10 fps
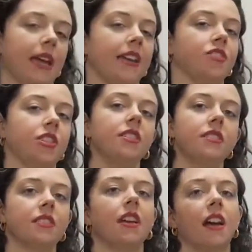
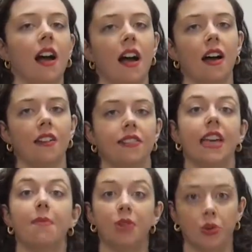pages of
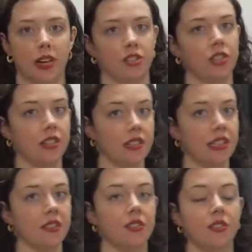sample questions
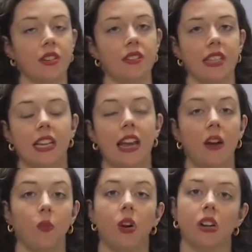that the students can
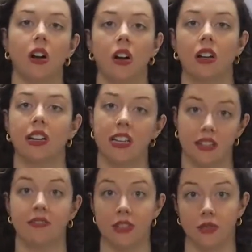now work on
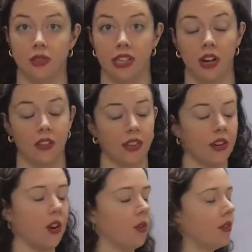individually on
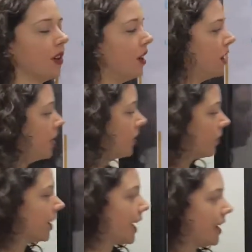their own.
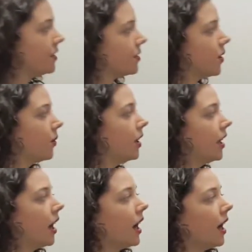Okay, so
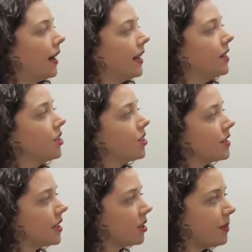in your
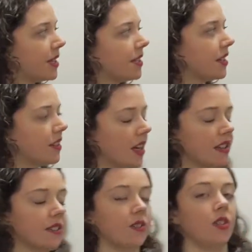syllabus, it
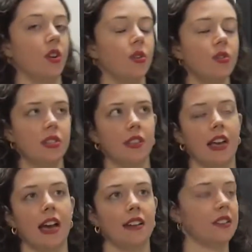does note
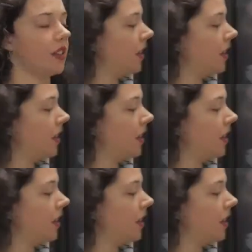that